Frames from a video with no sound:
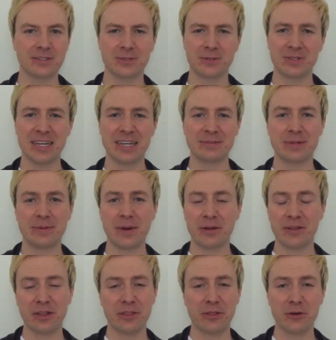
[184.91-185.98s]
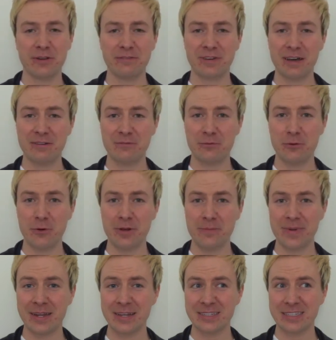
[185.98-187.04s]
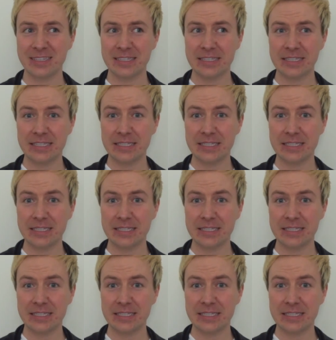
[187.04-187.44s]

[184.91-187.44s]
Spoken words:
So it takes me about like 35, 40 minutes.